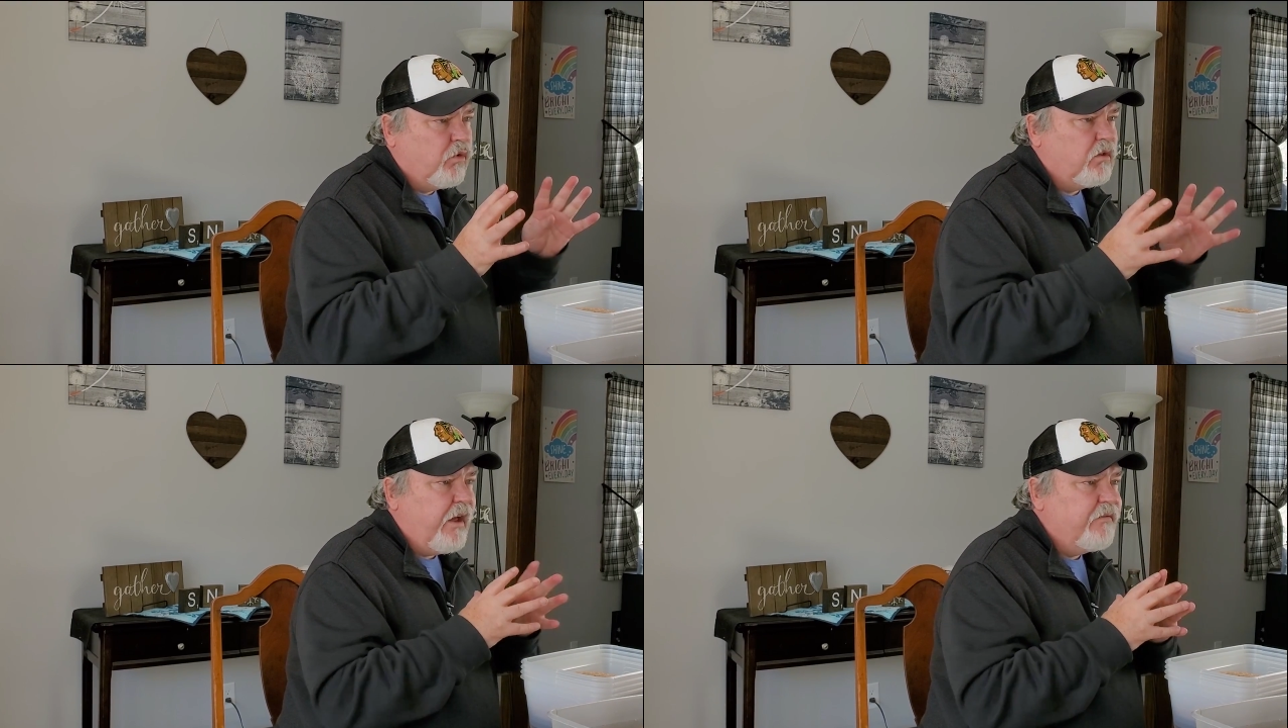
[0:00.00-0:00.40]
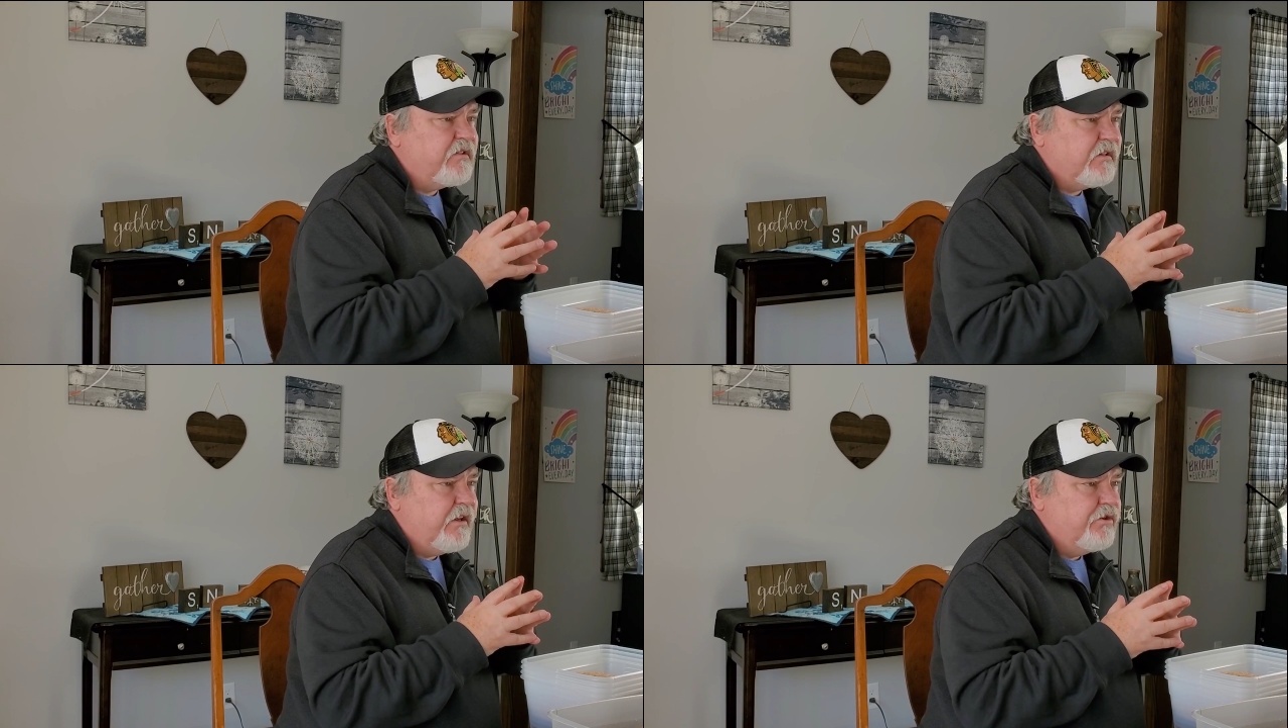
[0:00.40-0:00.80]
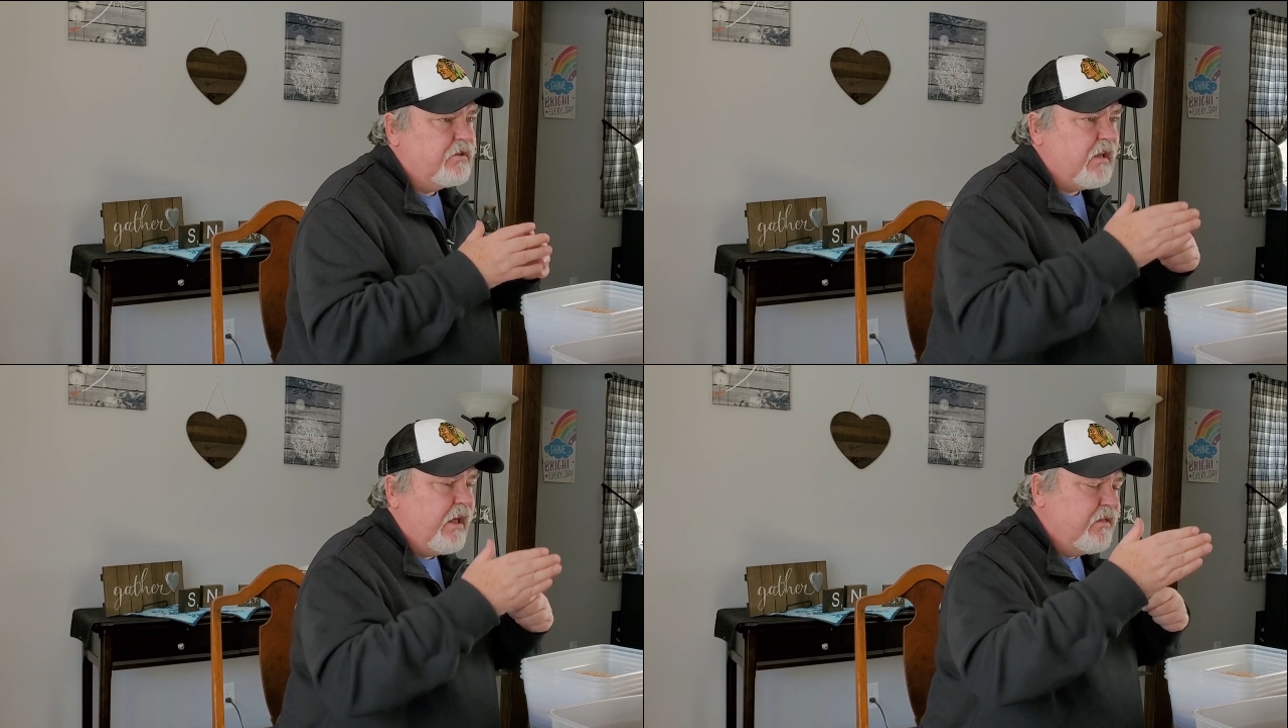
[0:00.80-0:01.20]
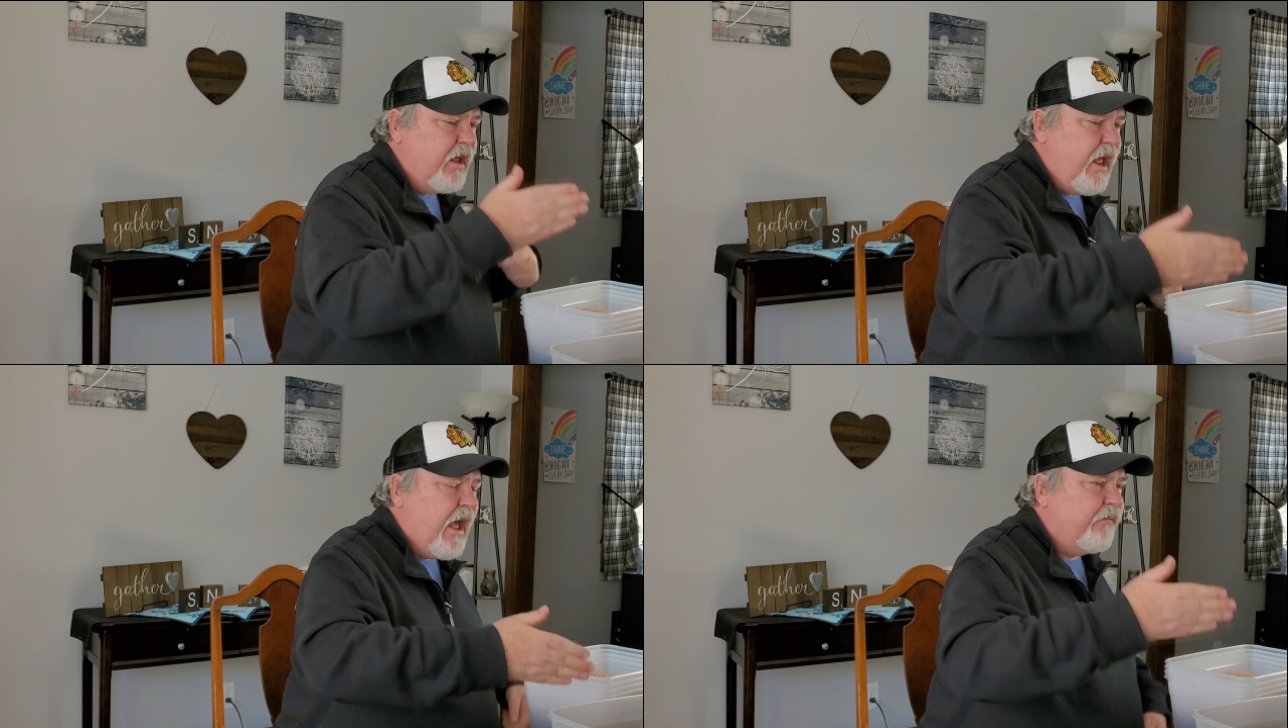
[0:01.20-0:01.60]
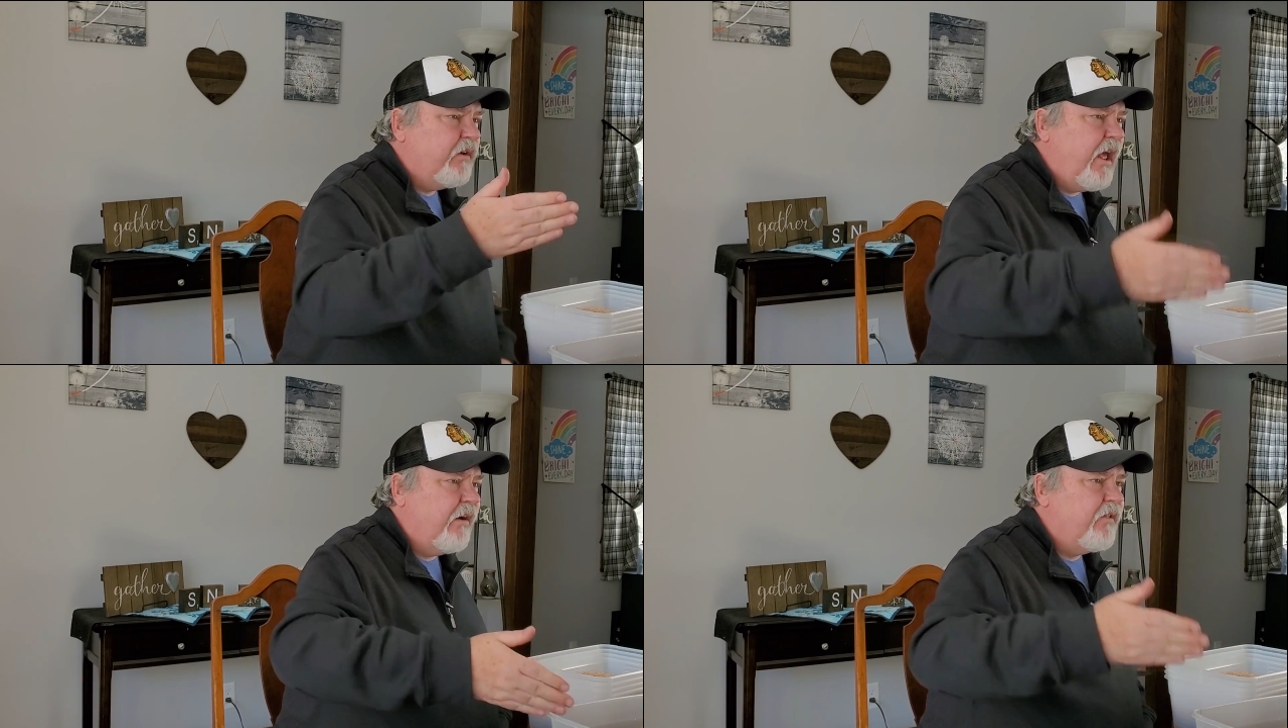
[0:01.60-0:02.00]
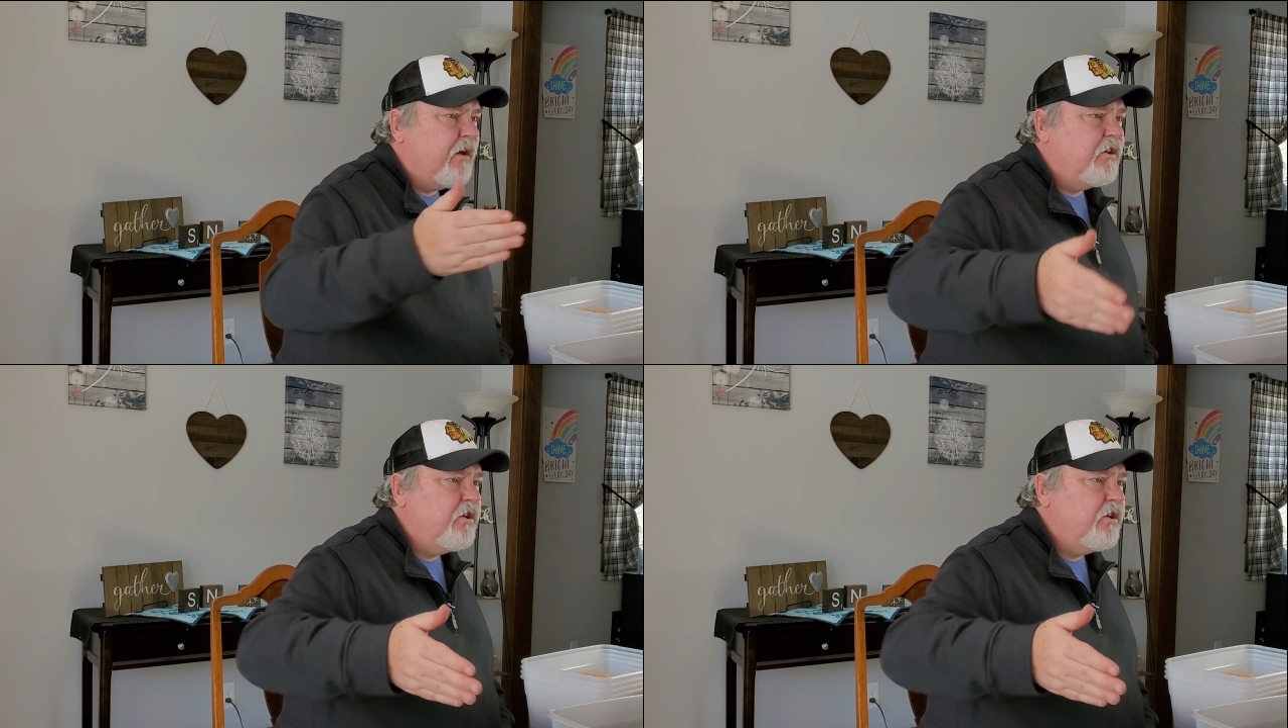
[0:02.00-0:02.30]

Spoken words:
life stages, and they have to have that